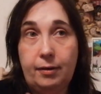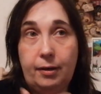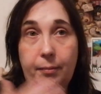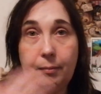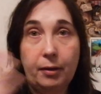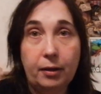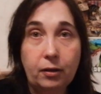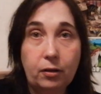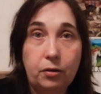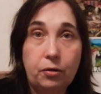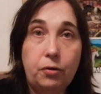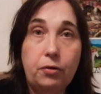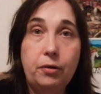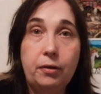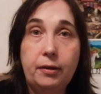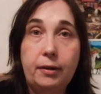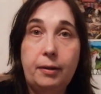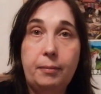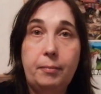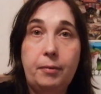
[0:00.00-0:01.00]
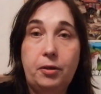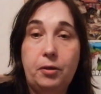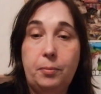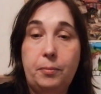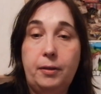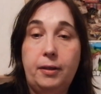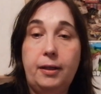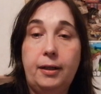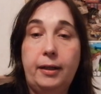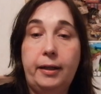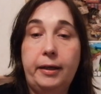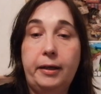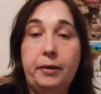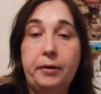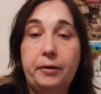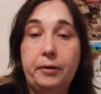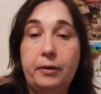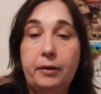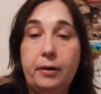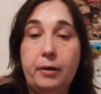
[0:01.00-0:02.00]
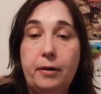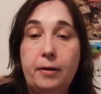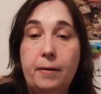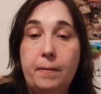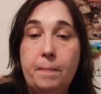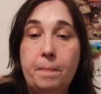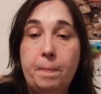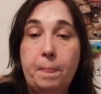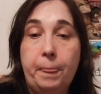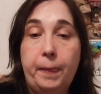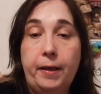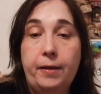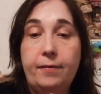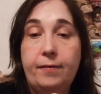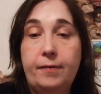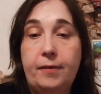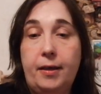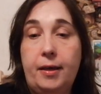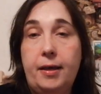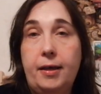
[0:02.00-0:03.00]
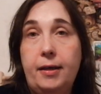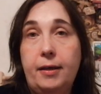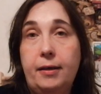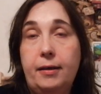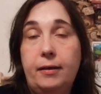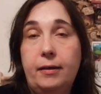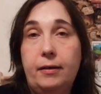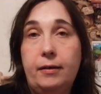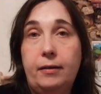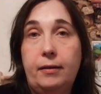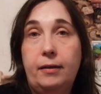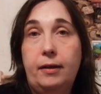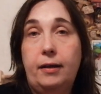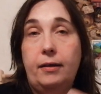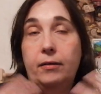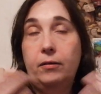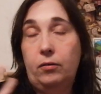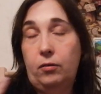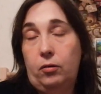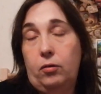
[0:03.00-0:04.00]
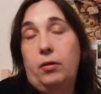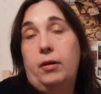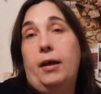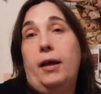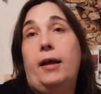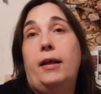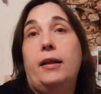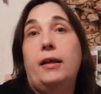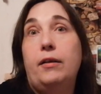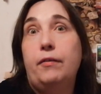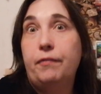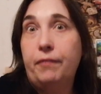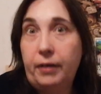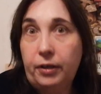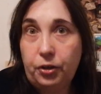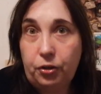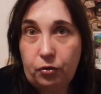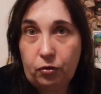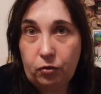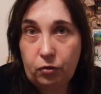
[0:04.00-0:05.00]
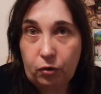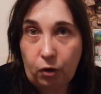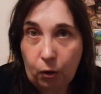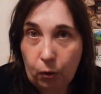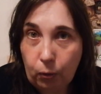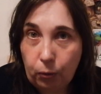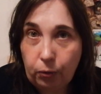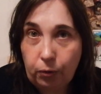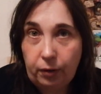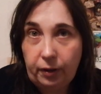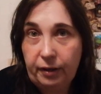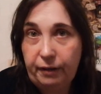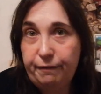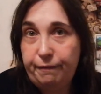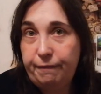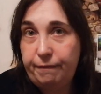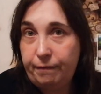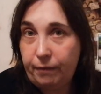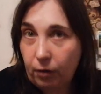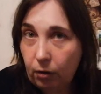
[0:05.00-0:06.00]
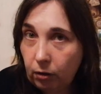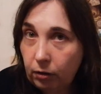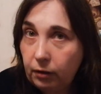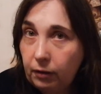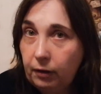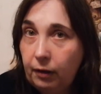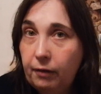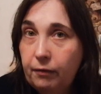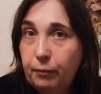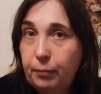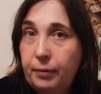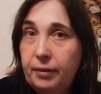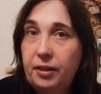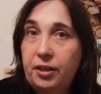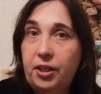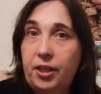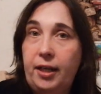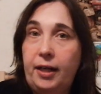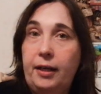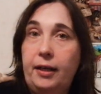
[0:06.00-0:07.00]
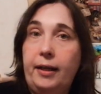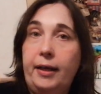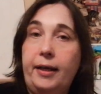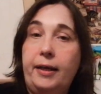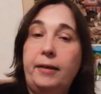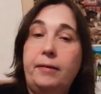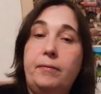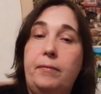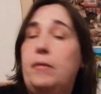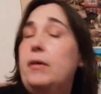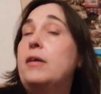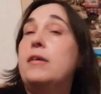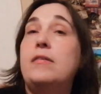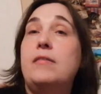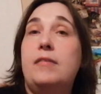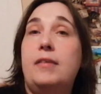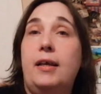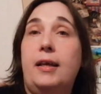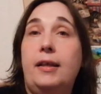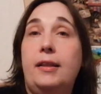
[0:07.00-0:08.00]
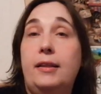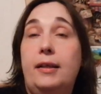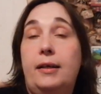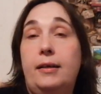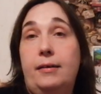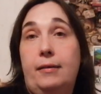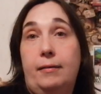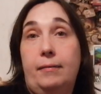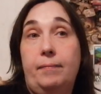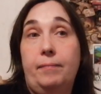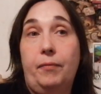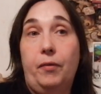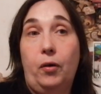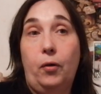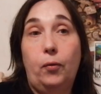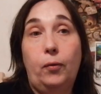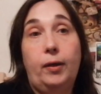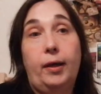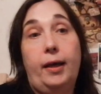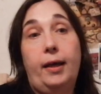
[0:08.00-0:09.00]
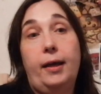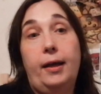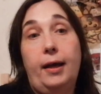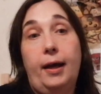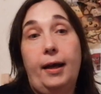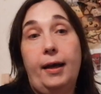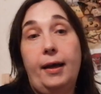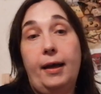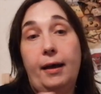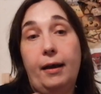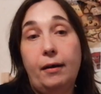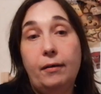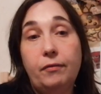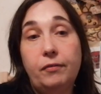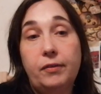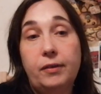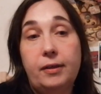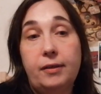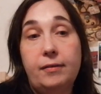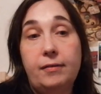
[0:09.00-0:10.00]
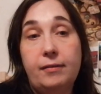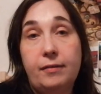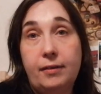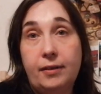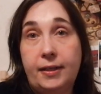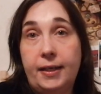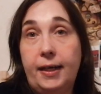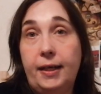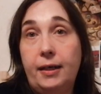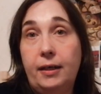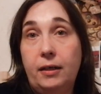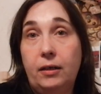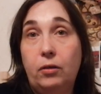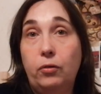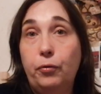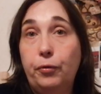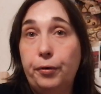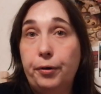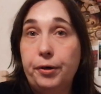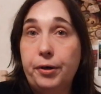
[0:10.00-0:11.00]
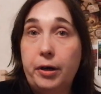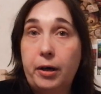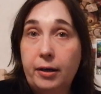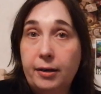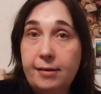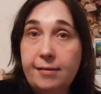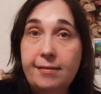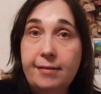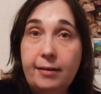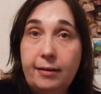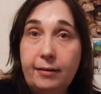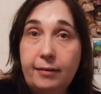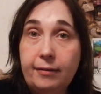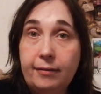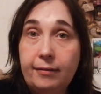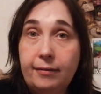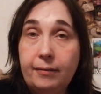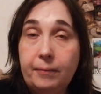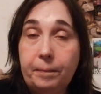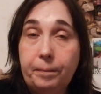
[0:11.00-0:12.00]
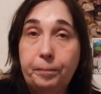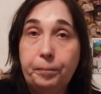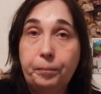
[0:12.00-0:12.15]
I'm not going to earn that much money later, saying that, and if I just totally fall in love with the chatelaine, saying that, okay, I have these 10 Gloriana silks,